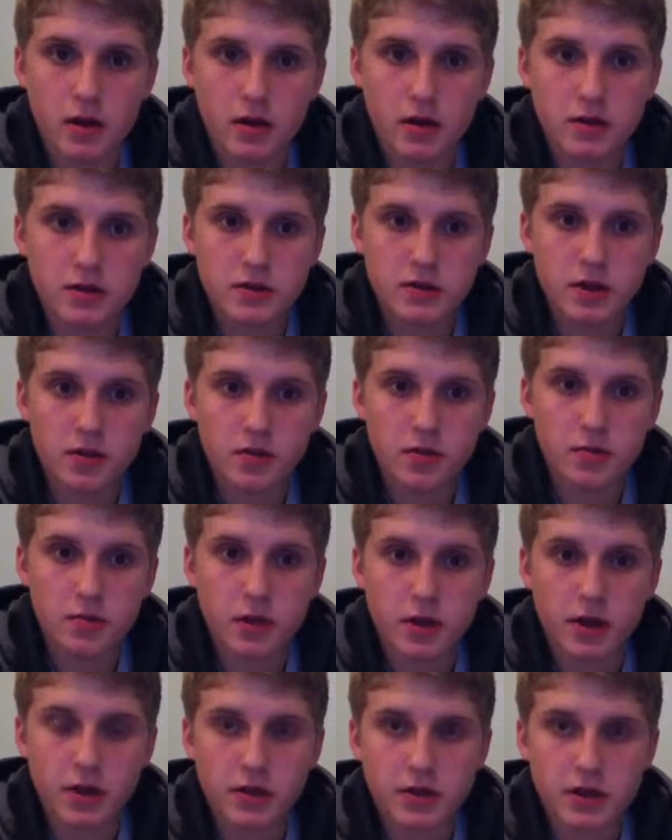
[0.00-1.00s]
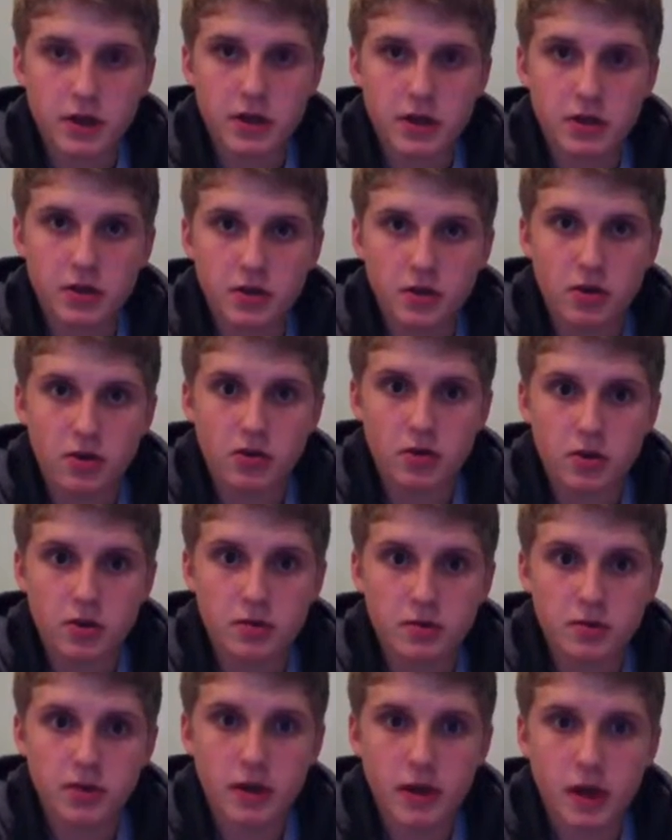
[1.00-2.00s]
Southern plantation owners
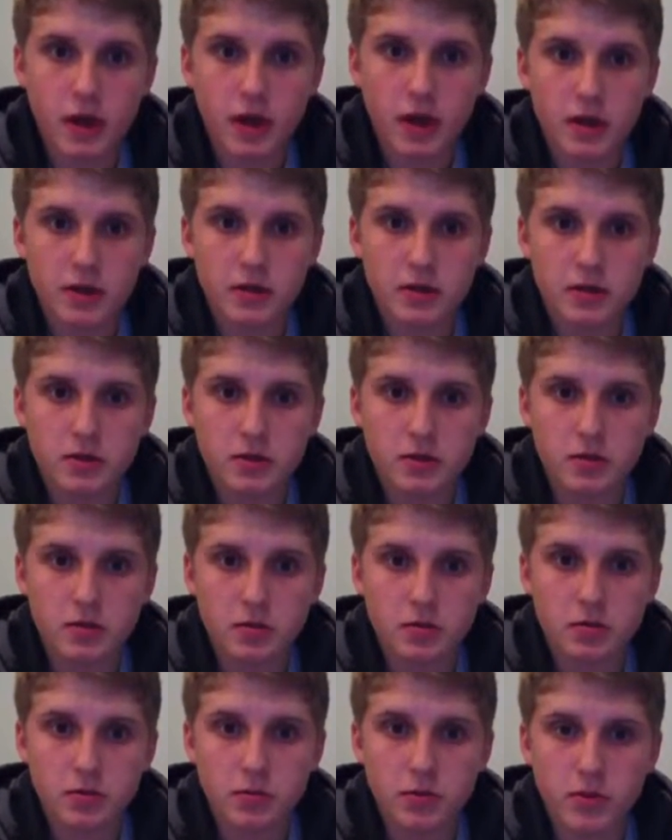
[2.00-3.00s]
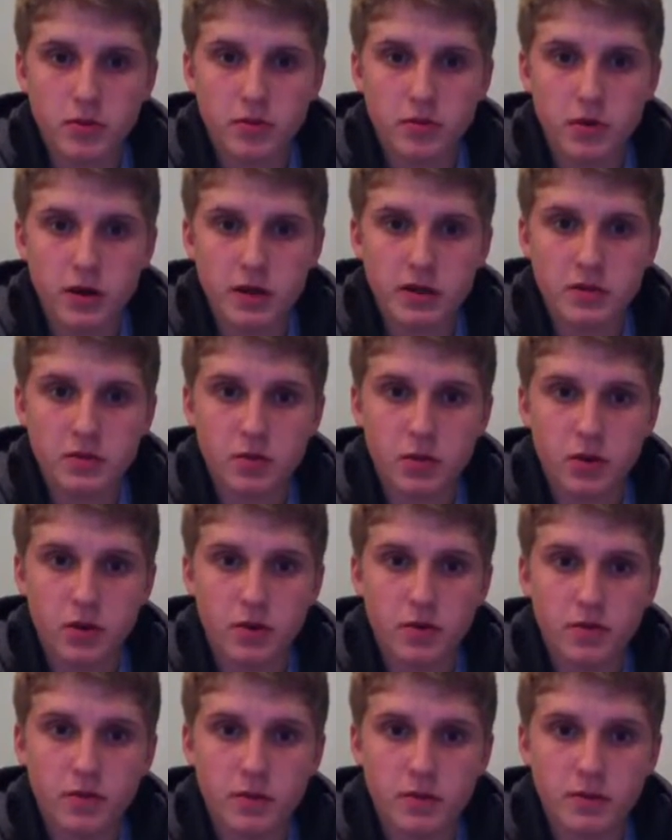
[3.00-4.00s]
began to move
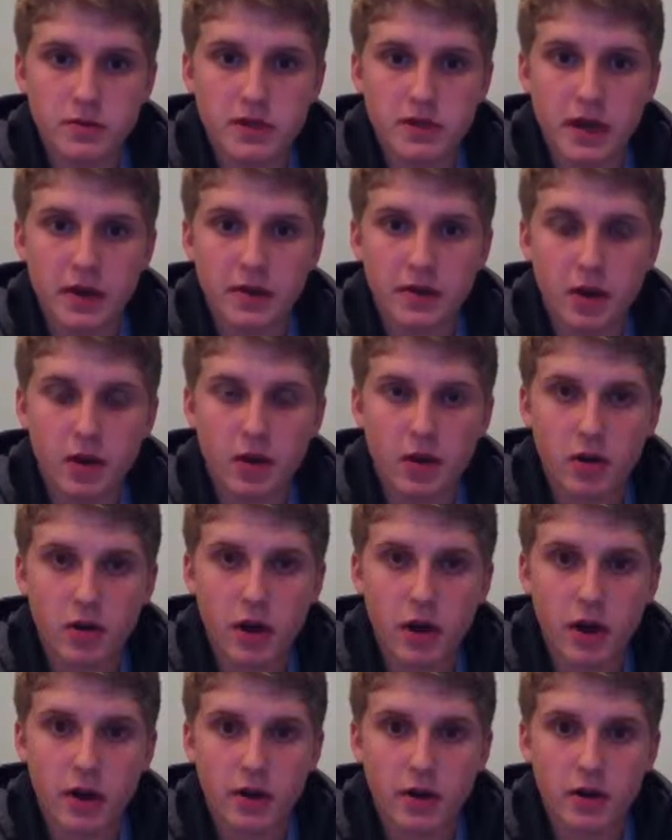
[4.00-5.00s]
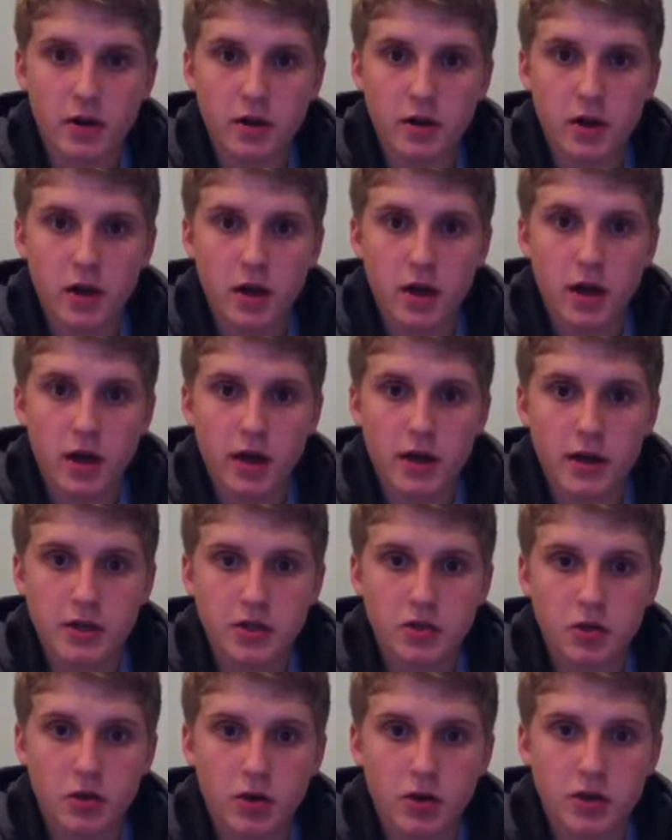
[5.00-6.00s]
westward from South Carolina and
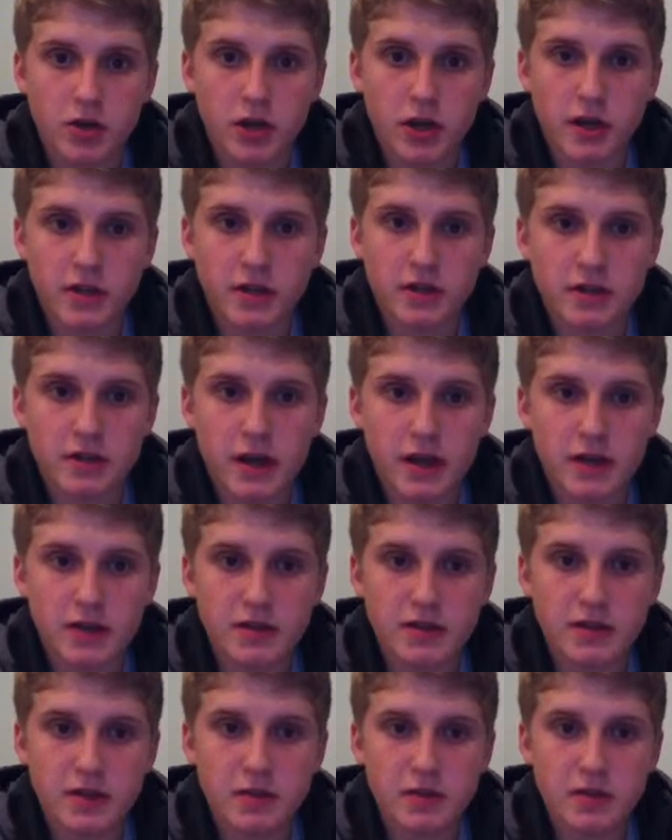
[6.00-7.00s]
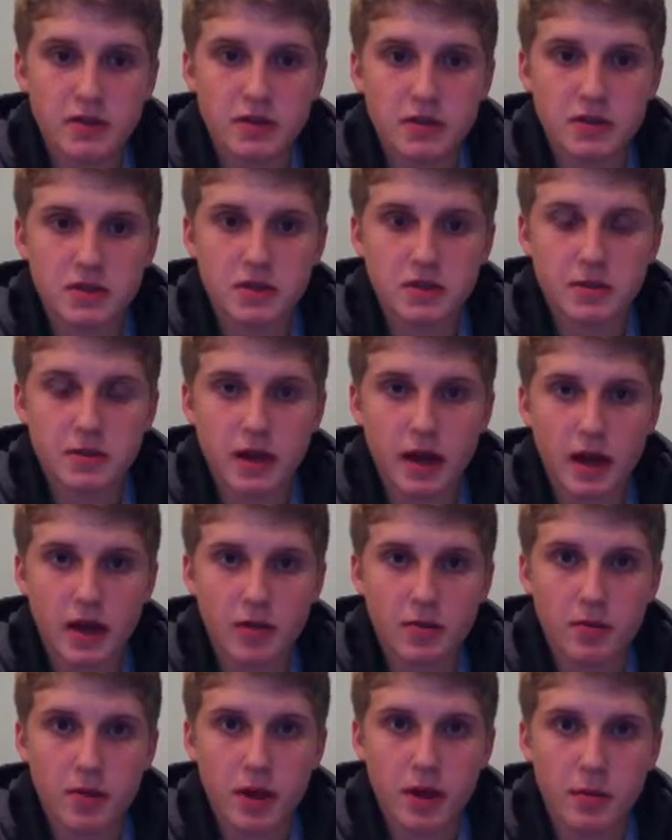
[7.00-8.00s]
Georgia into Tennessee, Mississippi,
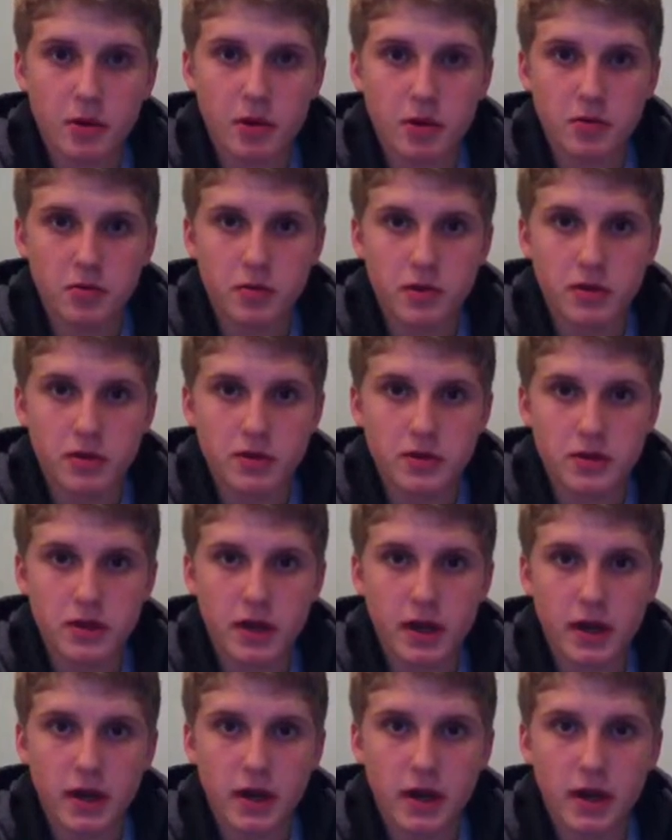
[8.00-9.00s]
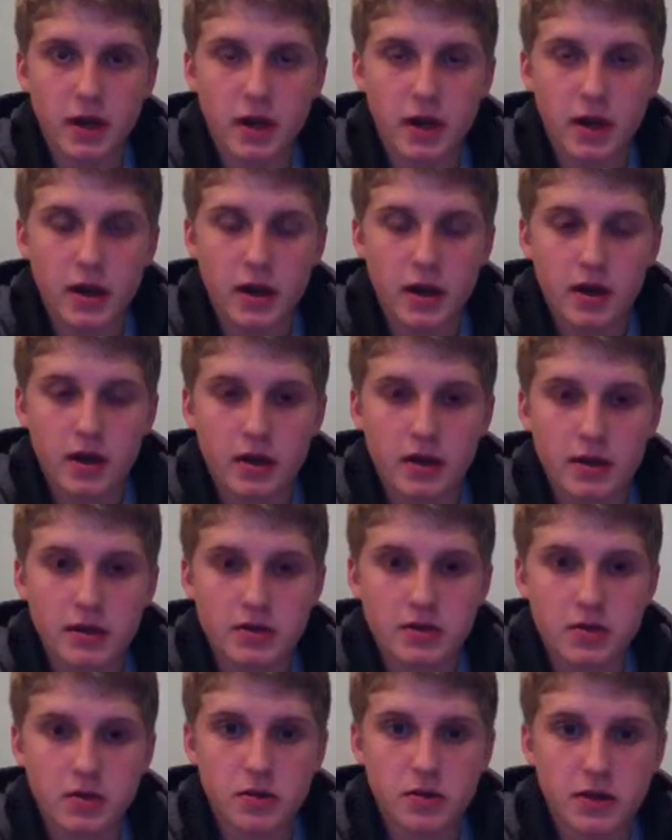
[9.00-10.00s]
Alabama, Louisiana, and
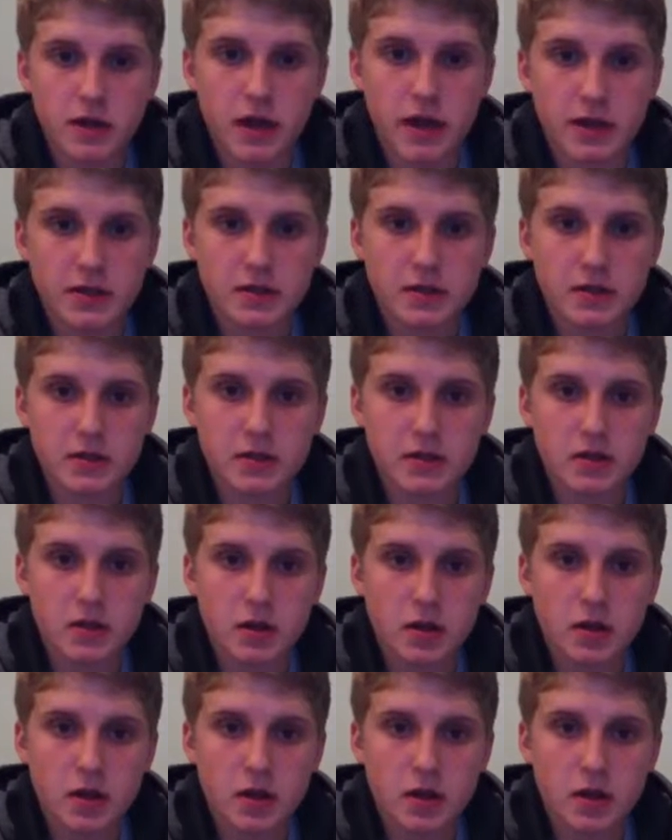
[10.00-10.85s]
eastern Texas.